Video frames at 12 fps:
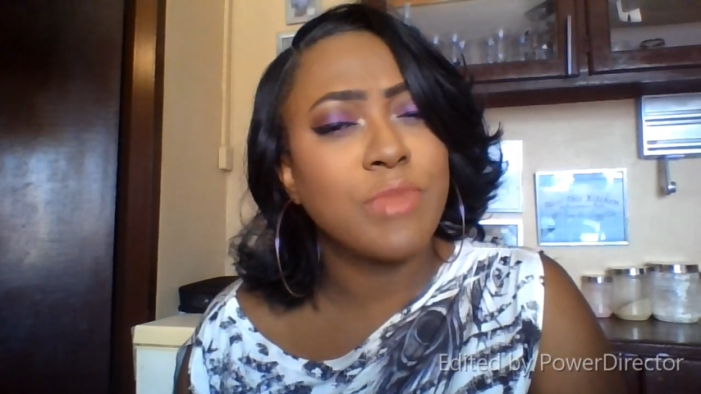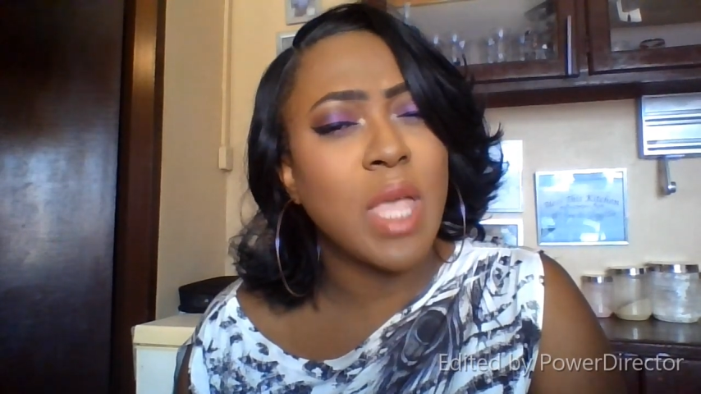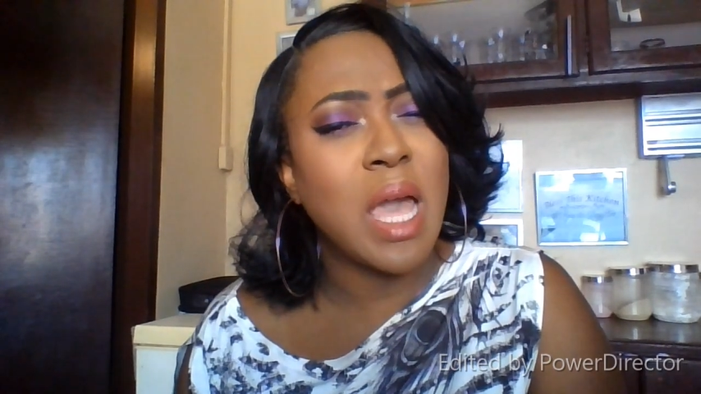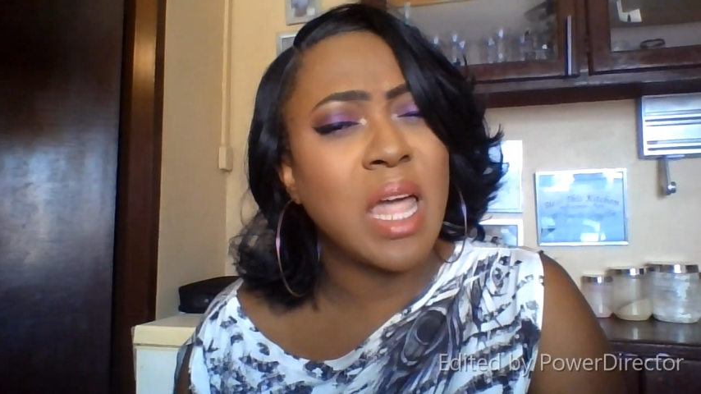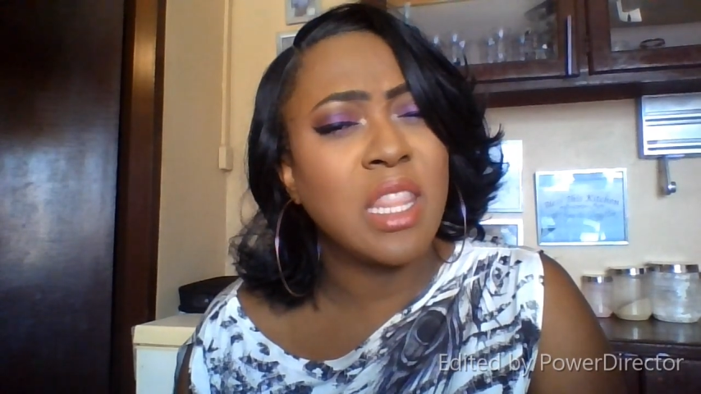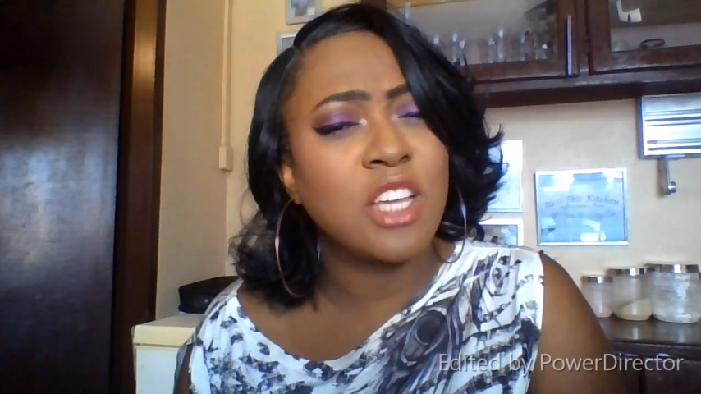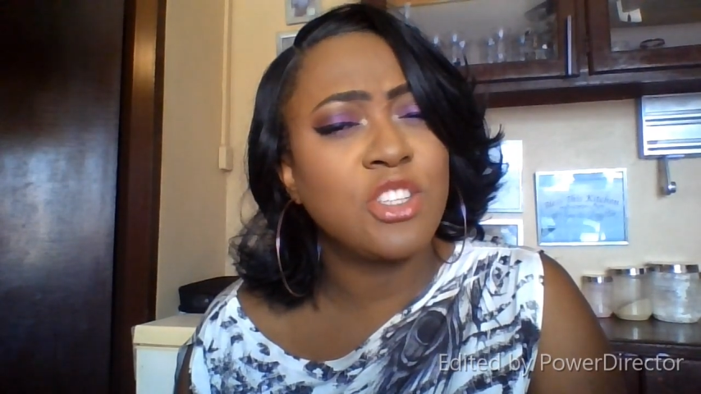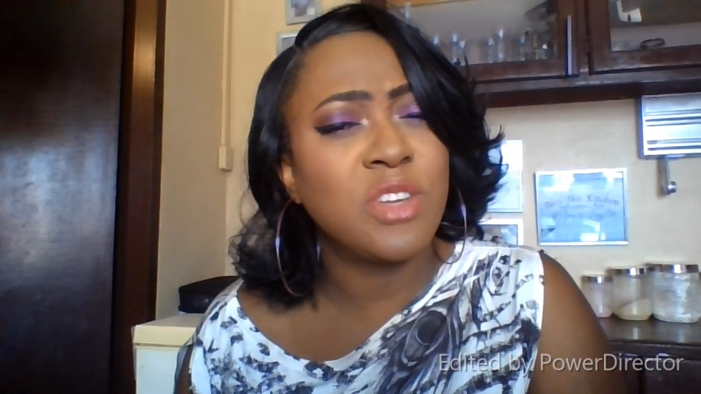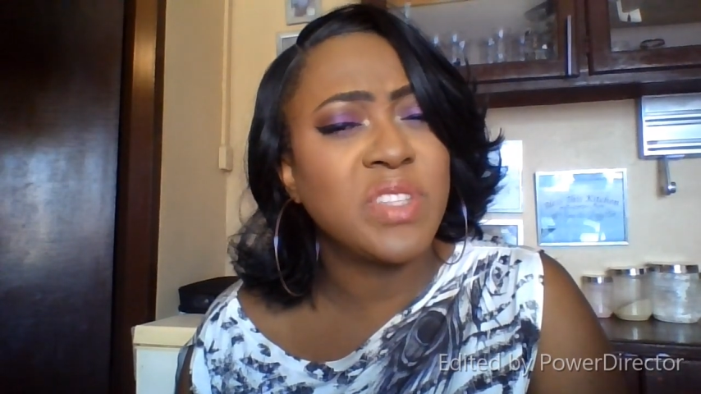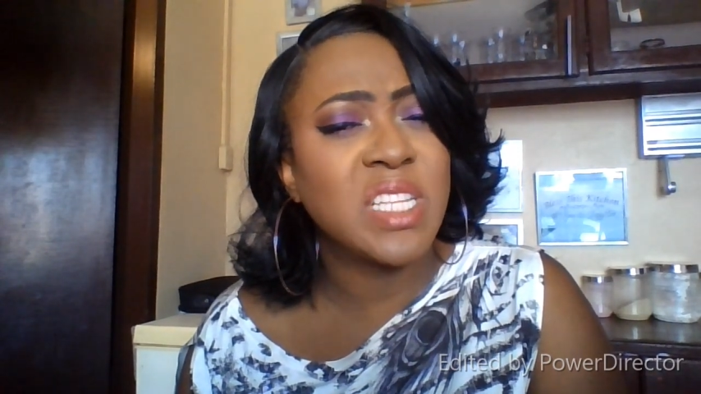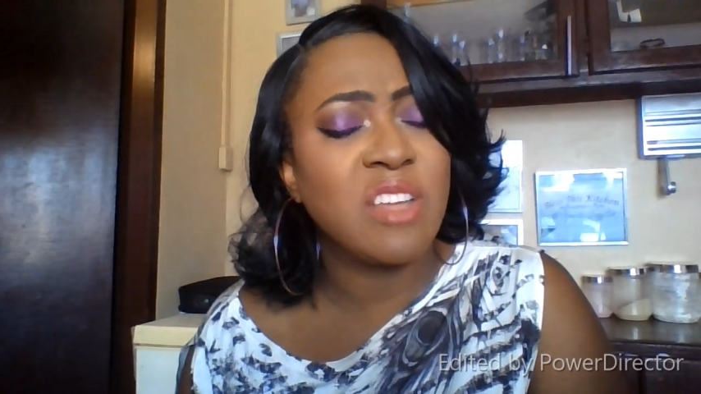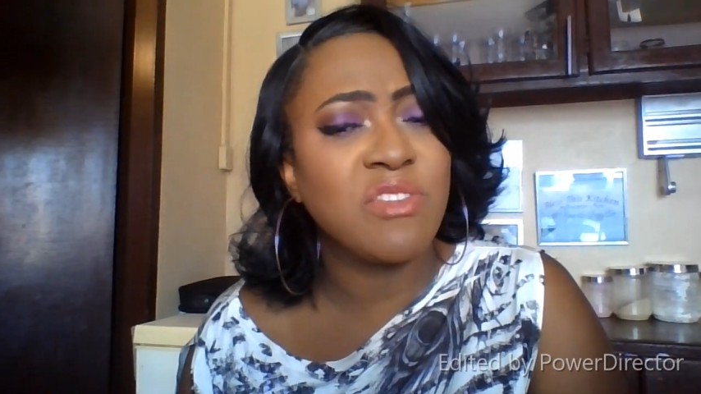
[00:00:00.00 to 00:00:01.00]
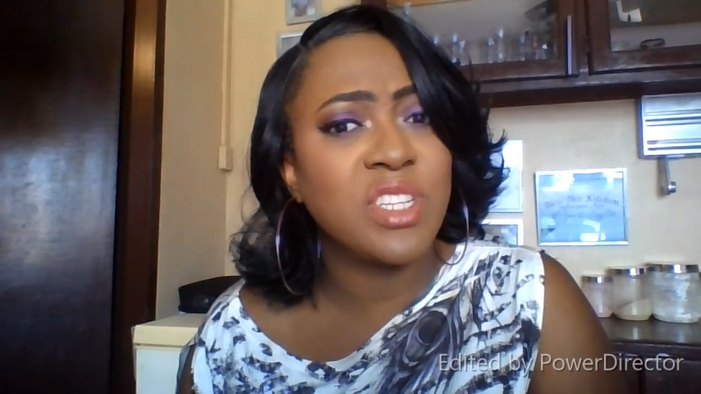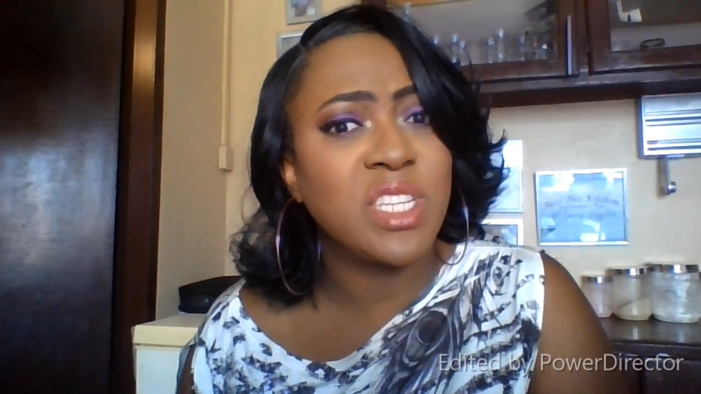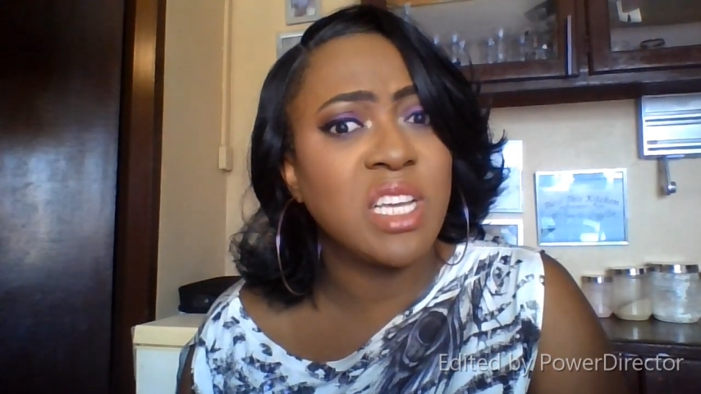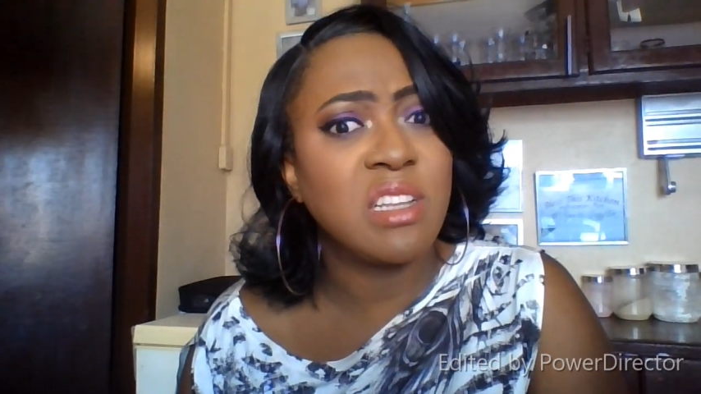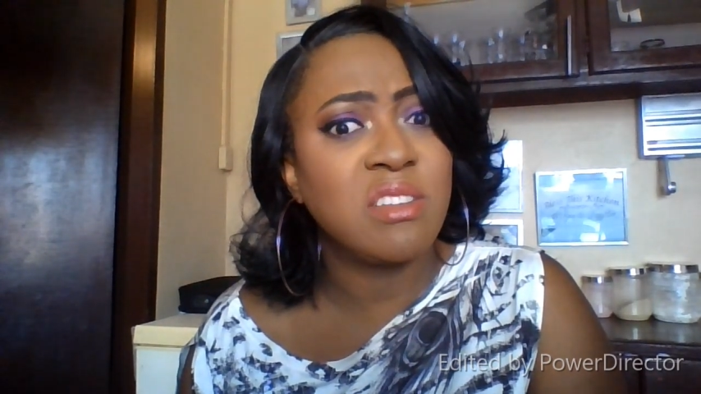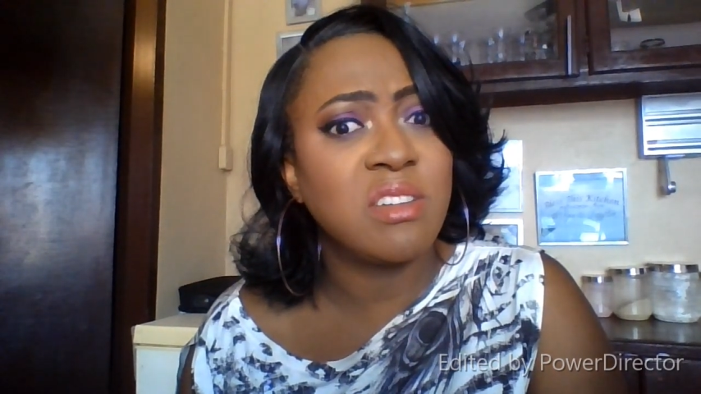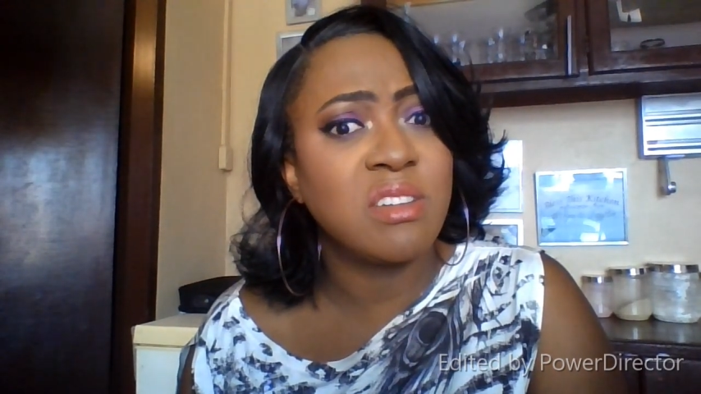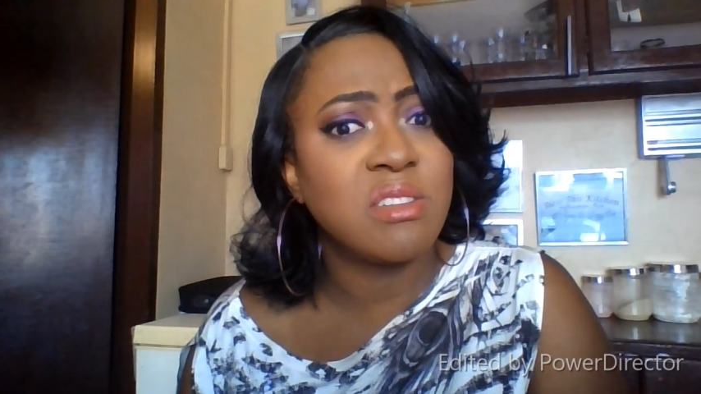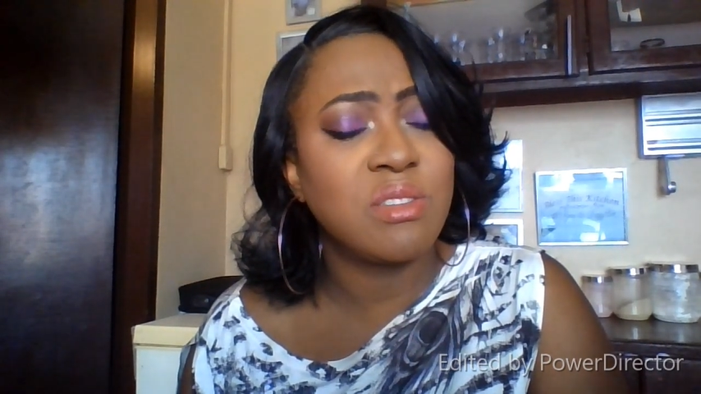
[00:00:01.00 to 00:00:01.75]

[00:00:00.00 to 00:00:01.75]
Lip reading: I'm not sure if it's an everyday look